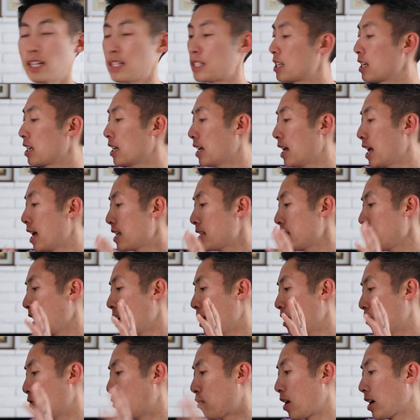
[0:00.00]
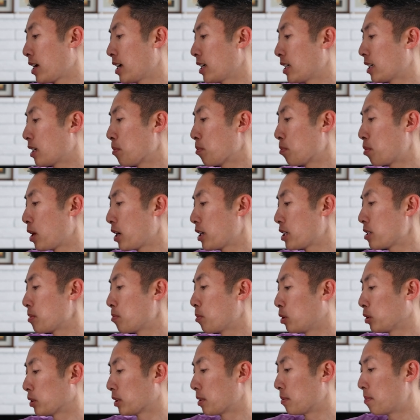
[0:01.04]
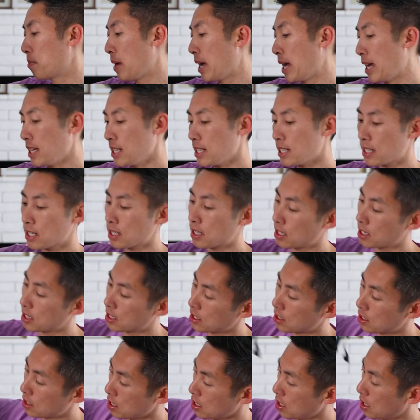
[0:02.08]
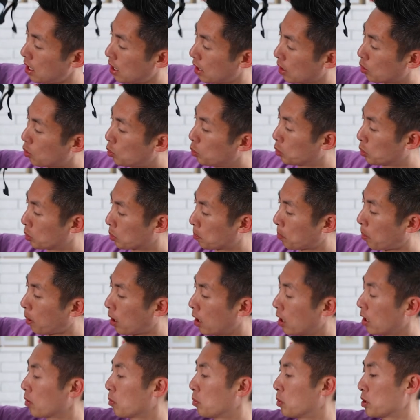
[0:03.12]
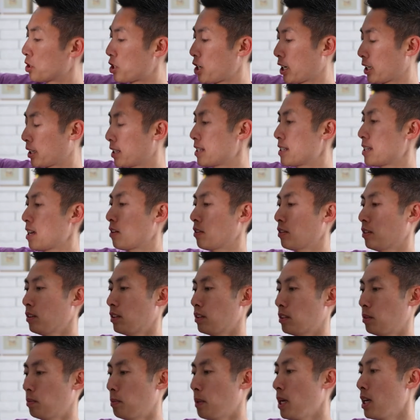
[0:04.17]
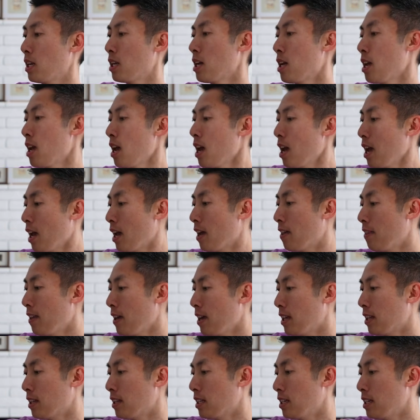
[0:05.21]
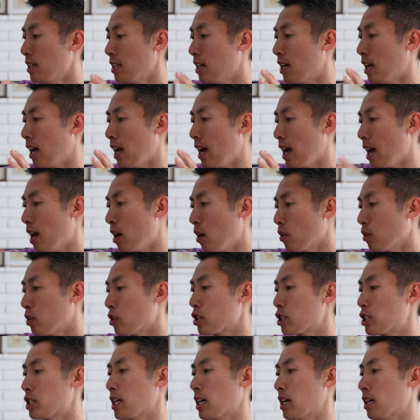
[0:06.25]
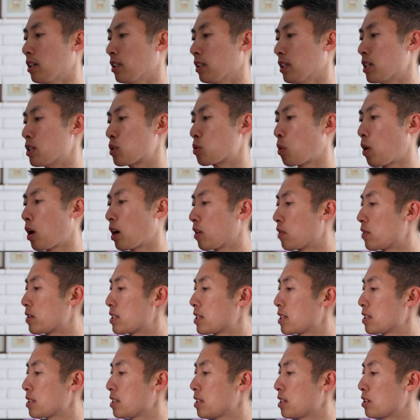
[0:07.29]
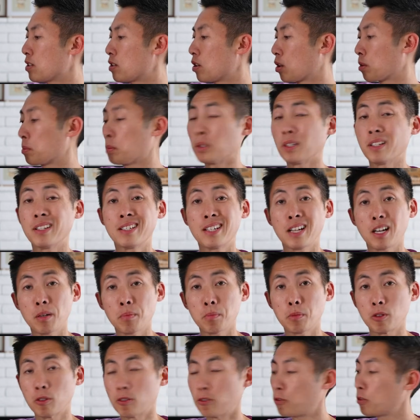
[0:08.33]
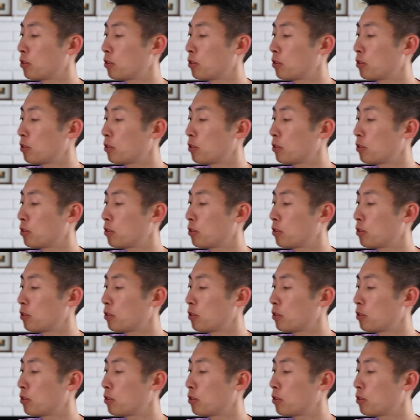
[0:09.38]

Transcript: Let's see, it has a rugged compression molded base. This is the uh, cooler part. We'll check this out in a little bit. And then the outer shell is water resistant, durable, and tearproof.